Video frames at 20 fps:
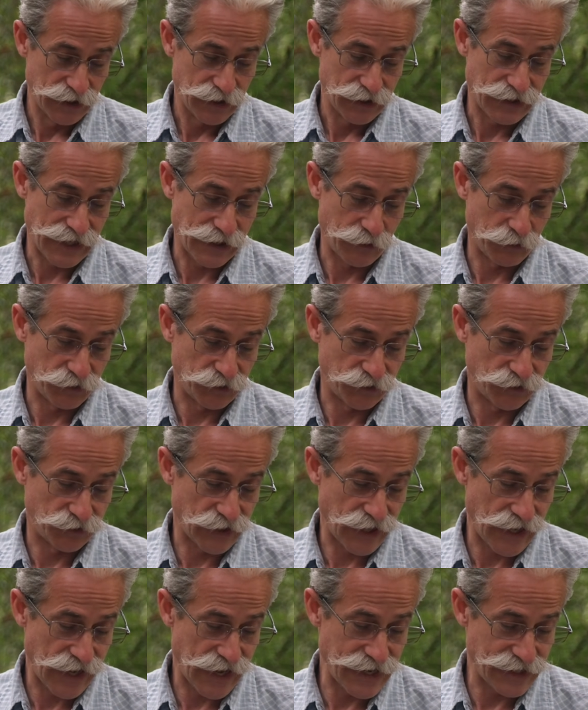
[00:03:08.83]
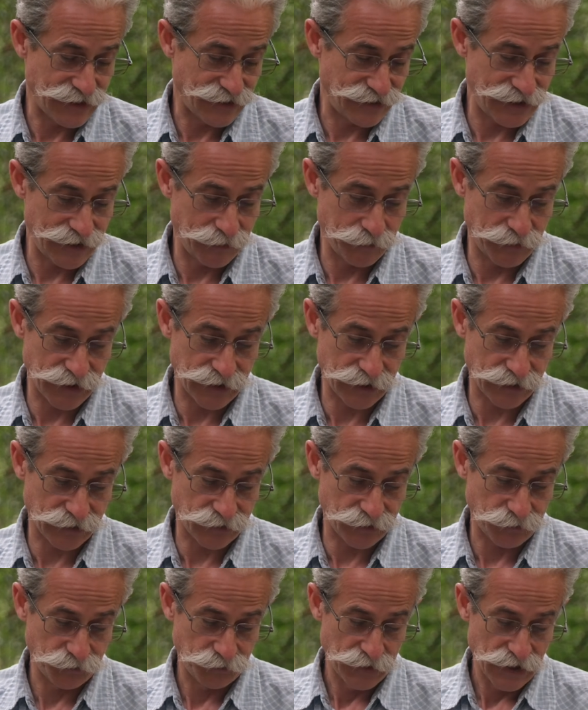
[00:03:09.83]
That was 18
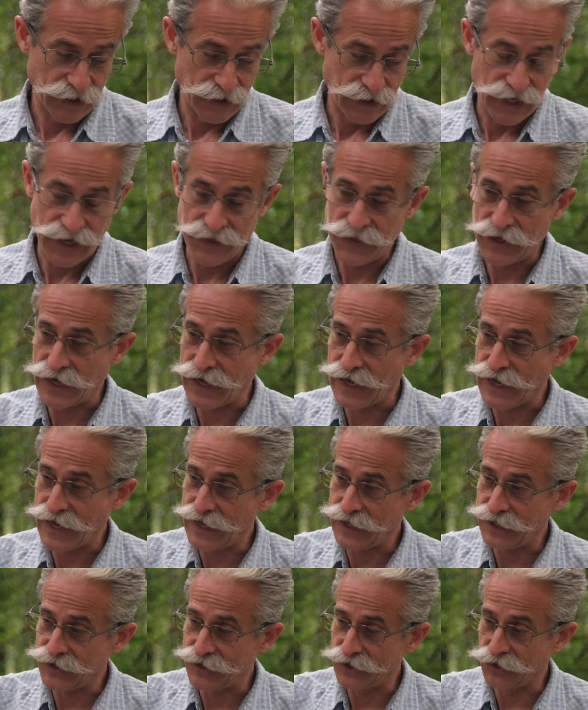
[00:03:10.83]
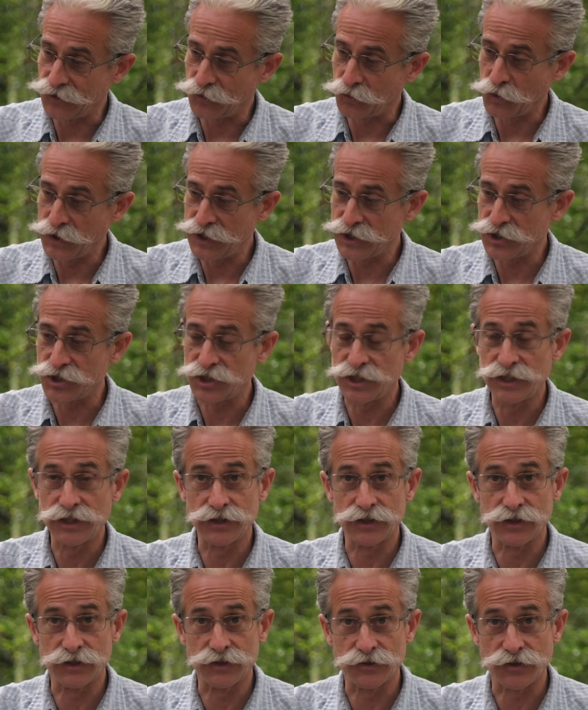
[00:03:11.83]
bucks. And then I added this
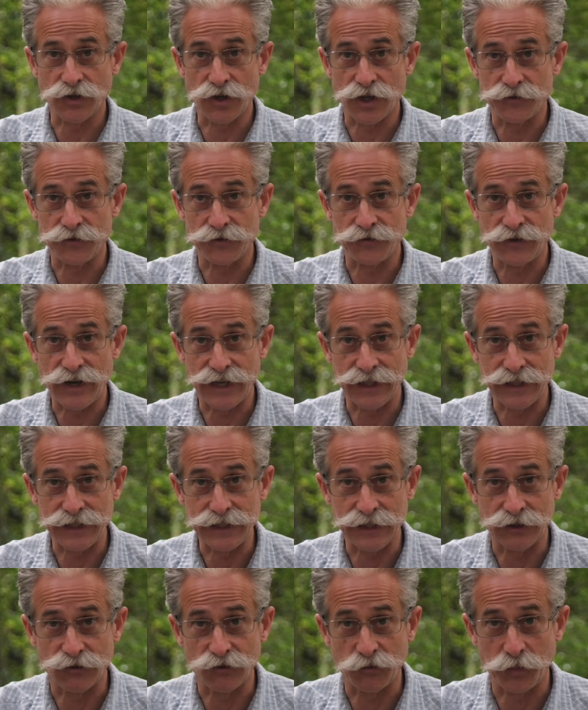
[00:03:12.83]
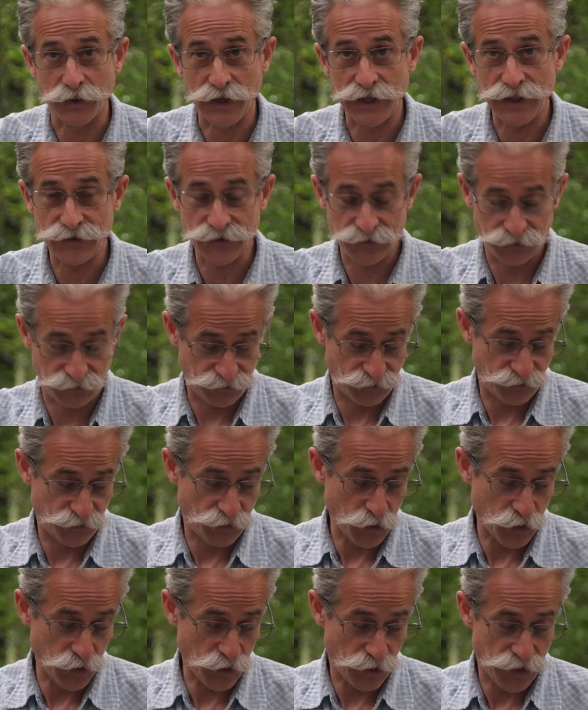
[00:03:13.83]
windshield off of AliExpress
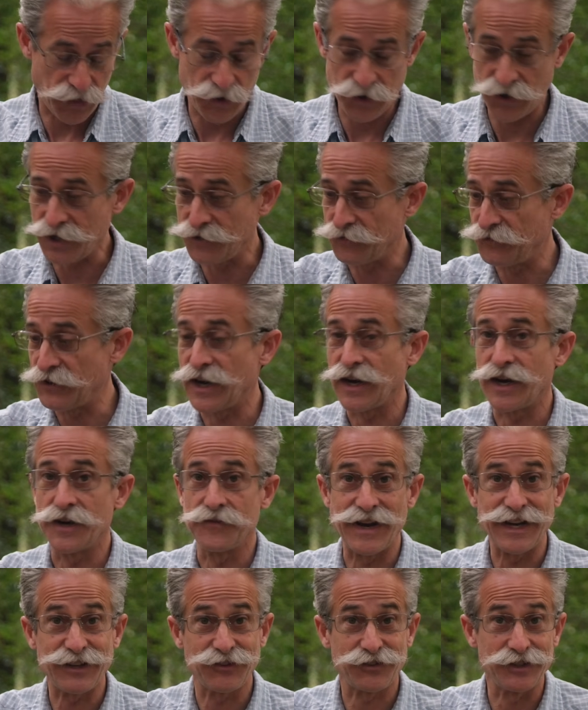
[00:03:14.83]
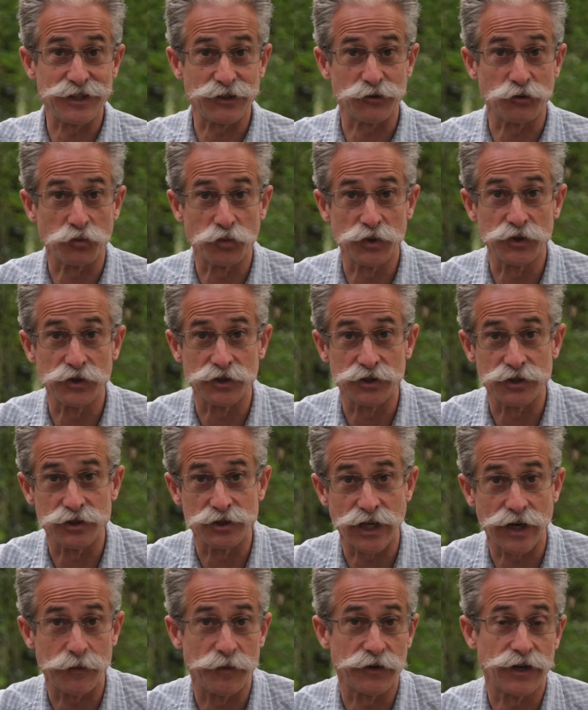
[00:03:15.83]
for 35. Actually does a real good
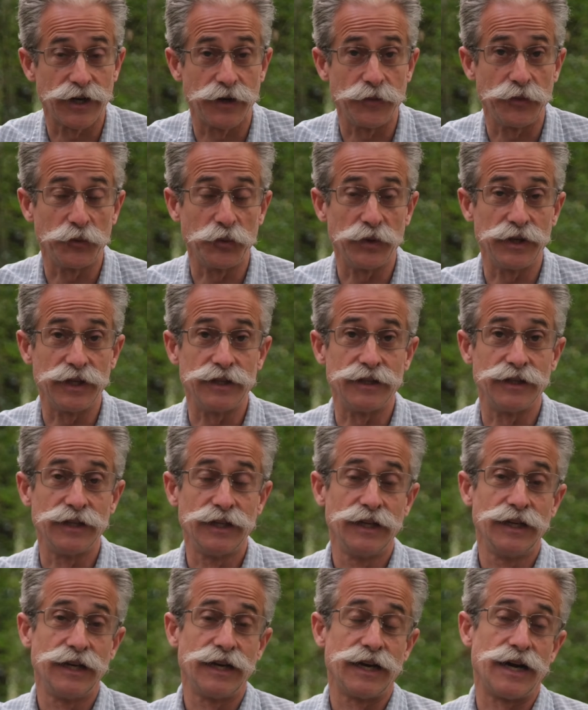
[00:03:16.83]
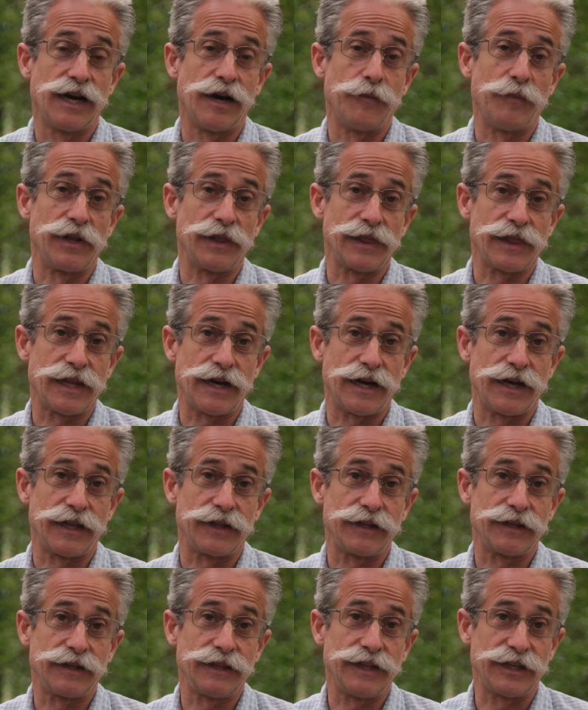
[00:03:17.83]
job of cutting the wind. A lot
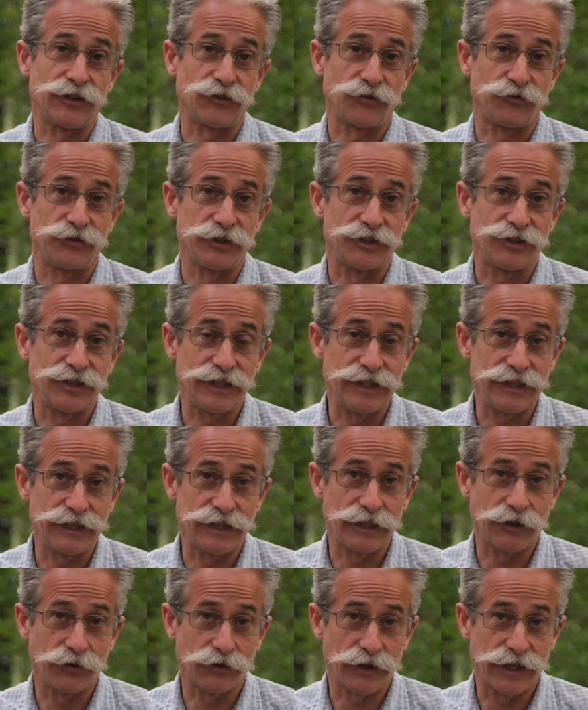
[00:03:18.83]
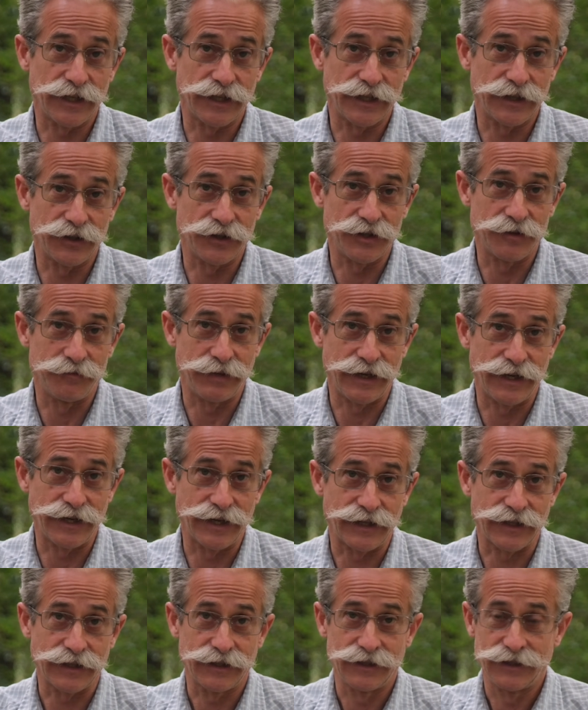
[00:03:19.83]
less fatiguing riding on the bike.